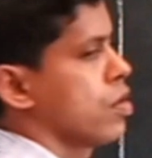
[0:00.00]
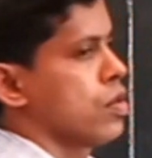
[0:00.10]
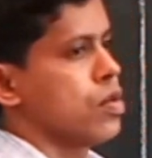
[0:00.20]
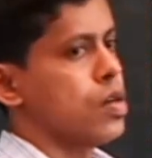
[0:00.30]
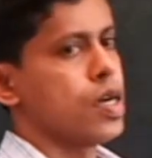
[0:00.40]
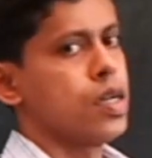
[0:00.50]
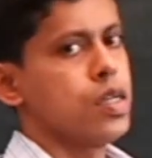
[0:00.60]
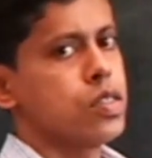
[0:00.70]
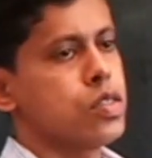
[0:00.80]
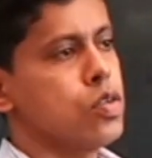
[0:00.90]
Alright.
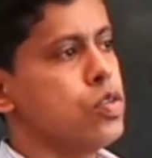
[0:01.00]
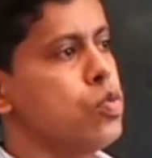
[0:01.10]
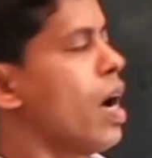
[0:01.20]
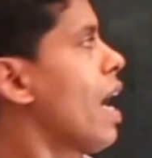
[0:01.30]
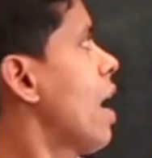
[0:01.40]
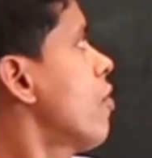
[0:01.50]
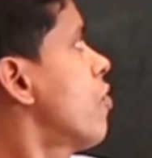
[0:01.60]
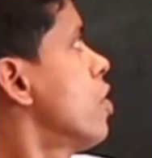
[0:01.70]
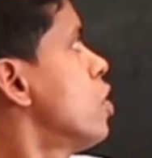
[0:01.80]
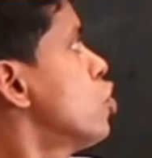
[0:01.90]
So, you
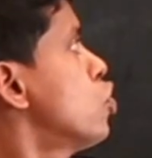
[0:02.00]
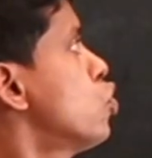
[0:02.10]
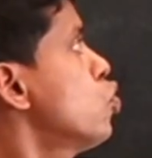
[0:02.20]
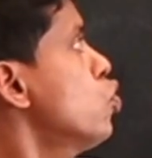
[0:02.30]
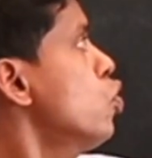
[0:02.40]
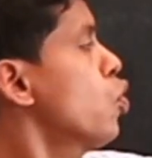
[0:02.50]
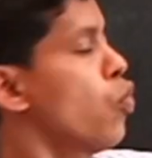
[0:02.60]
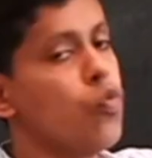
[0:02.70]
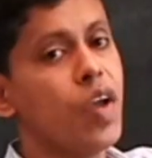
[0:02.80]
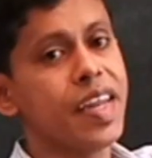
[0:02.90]
have two
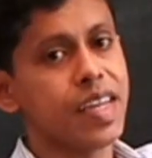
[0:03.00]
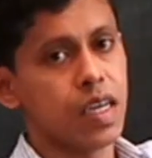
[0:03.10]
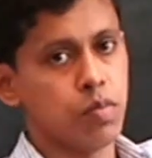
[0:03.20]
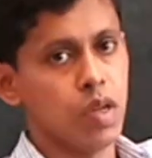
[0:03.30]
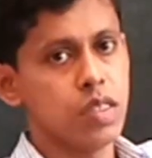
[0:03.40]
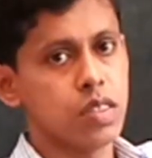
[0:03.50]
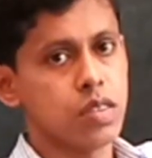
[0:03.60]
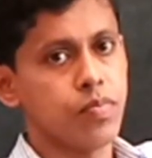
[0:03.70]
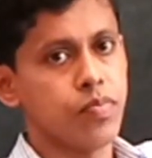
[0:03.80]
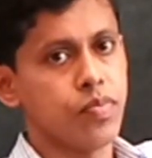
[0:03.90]

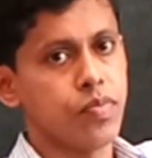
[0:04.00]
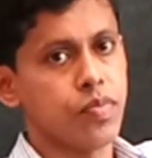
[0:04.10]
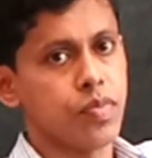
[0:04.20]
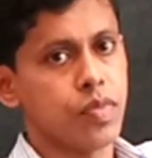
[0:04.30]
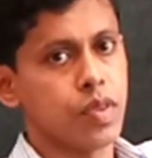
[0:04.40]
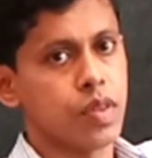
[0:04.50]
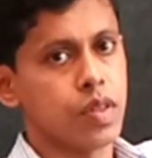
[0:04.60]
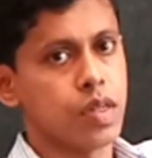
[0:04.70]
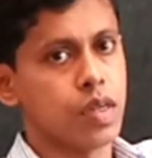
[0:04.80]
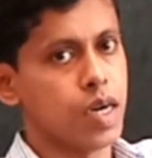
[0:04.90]
variables,
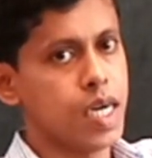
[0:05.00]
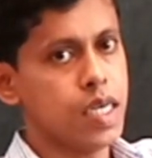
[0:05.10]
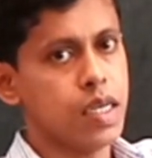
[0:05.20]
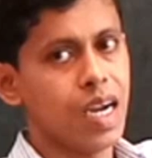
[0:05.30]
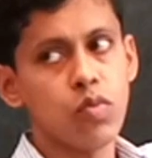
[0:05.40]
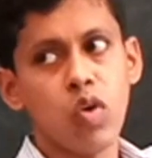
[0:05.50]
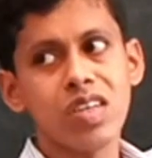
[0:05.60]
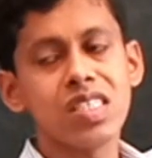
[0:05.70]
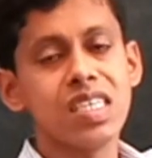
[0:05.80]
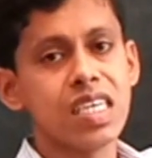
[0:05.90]
right, and what
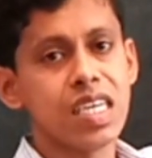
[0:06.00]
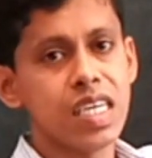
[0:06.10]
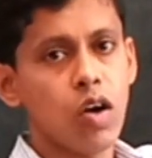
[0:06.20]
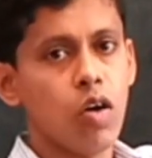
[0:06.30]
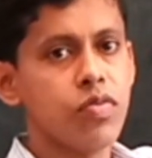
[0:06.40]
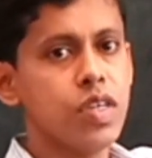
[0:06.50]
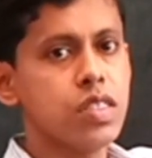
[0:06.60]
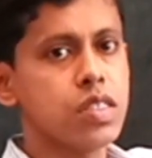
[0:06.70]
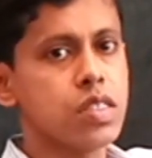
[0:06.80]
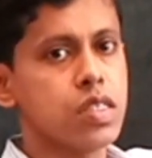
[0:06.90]
is the degree of
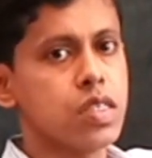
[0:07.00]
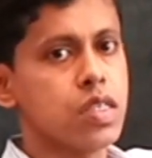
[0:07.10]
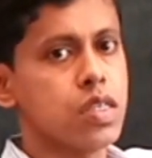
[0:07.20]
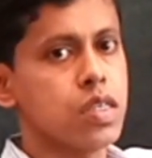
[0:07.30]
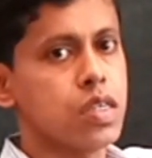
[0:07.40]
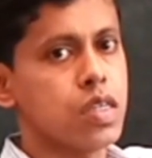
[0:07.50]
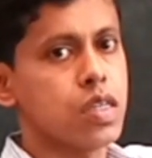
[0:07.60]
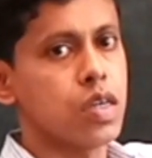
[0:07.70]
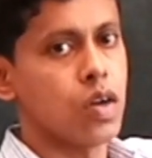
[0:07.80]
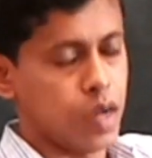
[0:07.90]
this?
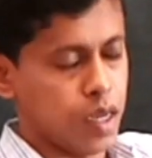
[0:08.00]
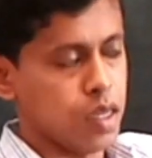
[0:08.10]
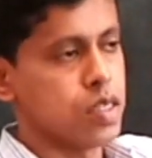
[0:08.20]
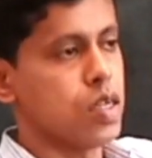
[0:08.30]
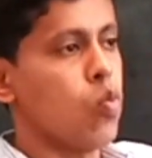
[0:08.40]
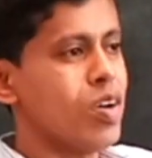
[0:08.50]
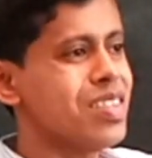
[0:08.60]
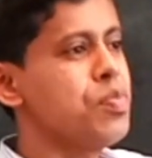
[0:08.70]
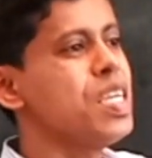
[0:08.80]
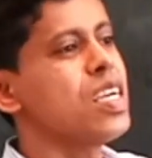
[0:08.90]
Okay. Now, what is
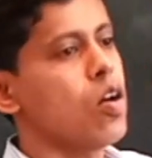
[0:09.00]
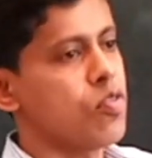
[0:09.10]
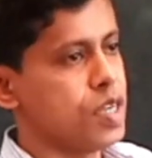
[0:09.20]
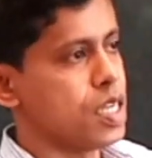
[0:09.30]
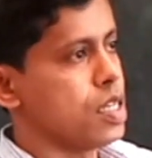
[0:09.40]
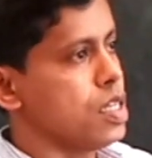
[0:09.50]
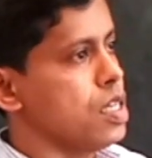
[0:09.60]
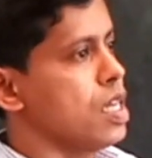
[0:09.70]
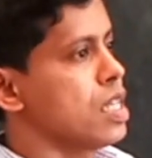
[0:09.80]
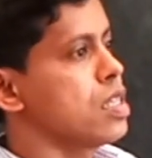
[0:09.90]
the meaning of degree?
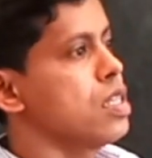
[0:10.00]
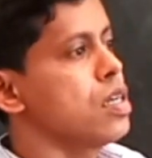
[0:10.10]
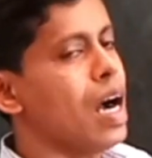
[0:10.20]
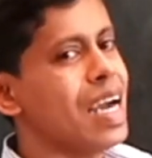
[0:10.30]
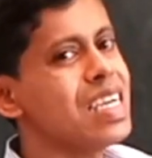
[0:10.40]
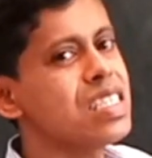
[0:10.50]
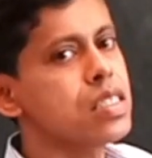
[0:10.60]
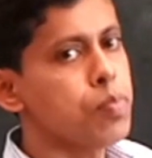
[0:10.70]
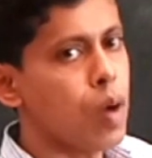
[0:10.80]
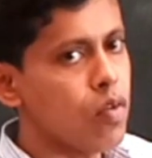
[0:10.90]
The highest
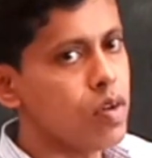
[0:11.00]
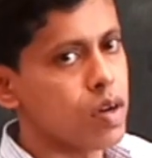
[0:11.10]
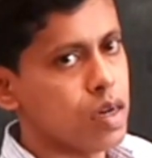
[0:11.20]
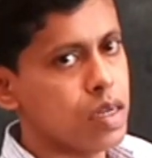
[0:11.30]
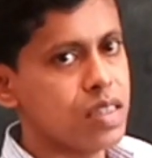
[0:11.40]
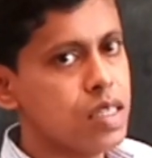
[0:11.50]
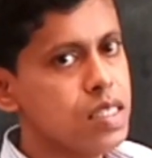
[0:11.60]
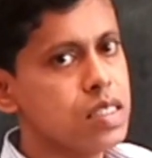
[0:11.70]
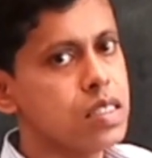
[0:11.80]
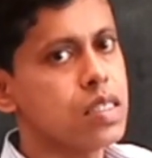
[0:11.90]
power in
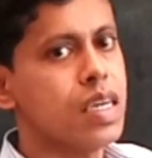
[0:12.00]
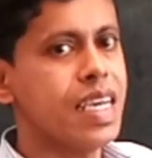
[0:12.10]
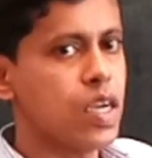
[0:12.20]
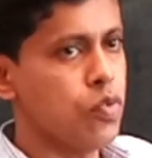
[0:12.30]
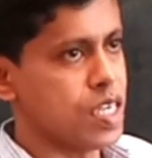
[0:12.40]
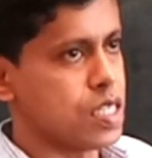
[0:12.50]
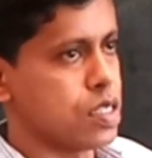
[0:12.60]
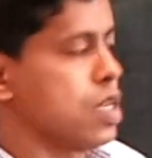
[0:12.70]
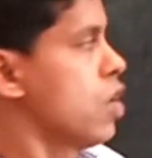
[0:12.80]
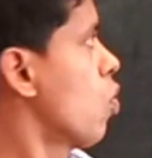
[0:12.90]
this equation.
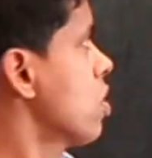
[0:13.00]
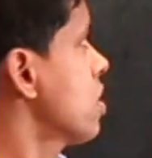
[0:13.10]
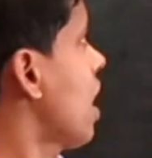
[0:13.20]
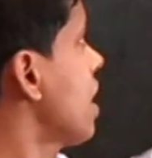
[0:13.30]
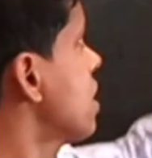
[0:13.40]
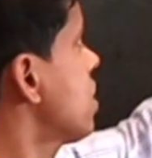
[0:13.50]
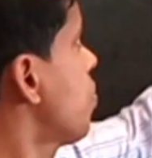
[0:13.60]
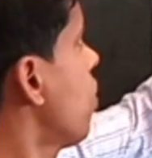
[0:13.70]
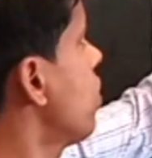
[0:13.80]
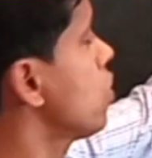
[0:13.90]
What is the highest
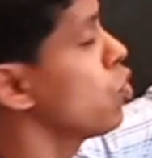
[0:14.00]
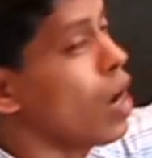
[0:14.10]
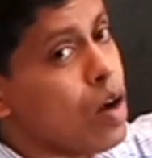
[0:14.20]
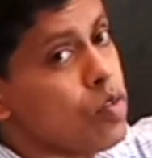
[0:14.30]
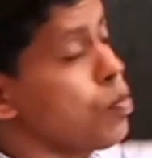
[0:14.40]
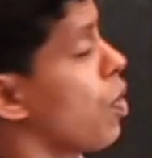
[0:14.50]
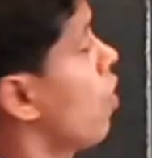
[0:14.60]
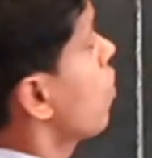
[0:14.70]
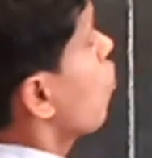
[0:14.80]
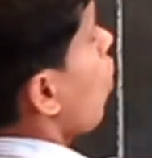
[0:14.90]
power? You have the
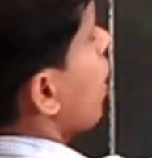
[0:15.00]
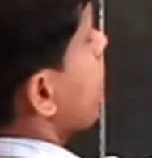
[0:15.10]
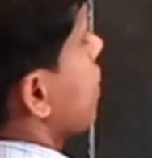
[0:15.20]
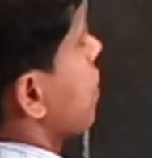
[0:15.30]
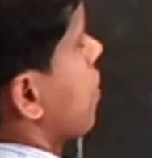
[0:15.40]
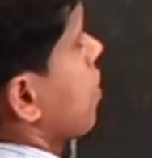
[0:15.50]
power 1 here,